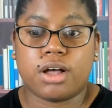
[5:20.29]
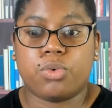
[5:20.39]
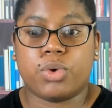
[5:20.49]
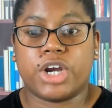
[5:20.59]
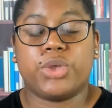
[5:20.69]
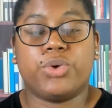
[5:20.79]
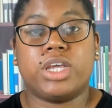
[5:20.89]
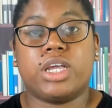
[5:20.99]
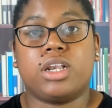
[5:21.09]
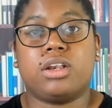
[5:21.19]
where you
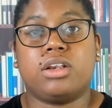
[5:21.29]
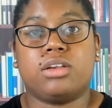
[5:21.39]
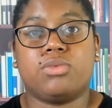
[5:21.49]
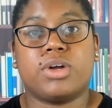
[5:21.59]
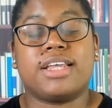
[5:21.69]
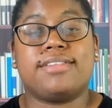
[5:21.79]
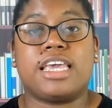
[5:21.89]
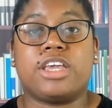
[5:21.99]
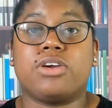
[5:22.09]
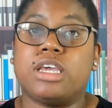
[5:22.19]
can where they
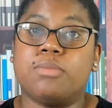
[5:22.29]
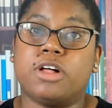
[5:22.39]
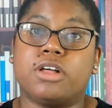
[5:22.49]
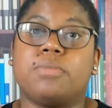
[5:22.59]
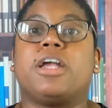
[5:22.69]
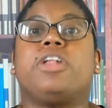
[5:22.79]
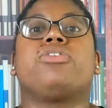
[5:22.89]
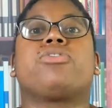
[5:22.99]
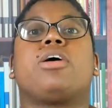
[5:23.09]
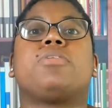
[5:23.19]
take your ebook
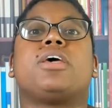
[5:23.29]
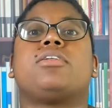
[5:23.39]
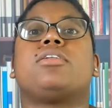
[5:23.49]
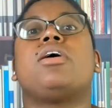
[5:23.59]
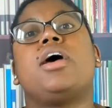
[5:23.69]
manuscript and